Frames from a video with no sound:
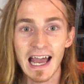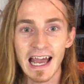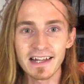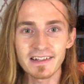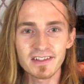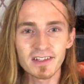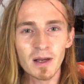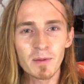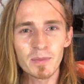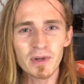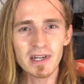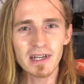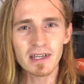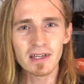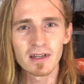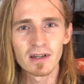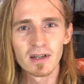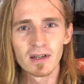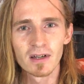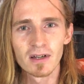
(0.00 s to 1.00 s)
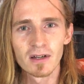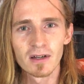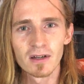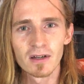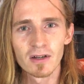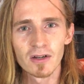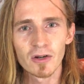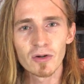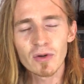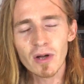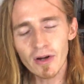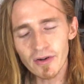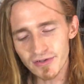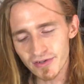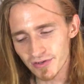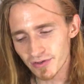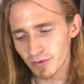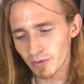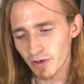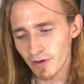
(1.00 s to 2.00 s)
and somebody who
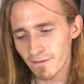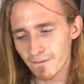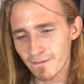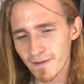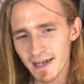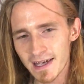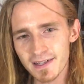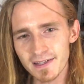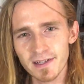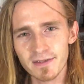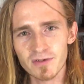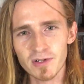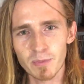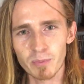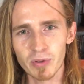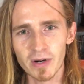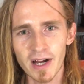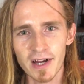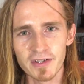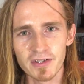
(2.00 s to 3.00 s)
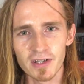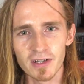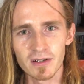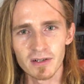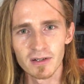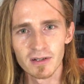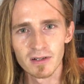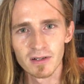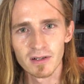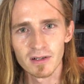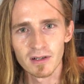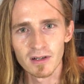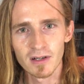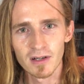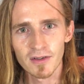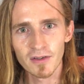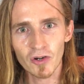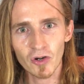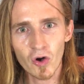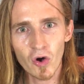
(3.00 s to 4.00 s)
goes through a phase of depression
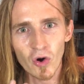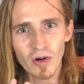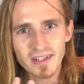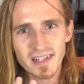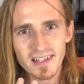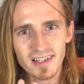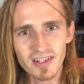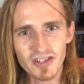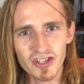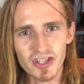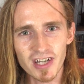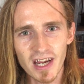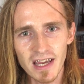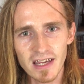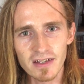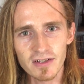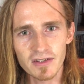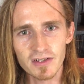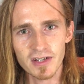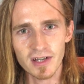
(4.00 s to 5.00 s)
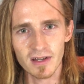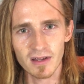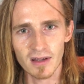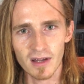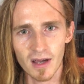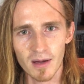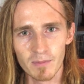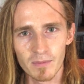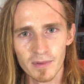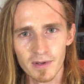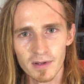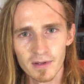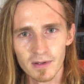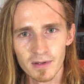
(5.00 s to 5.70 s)
that causes a change in them,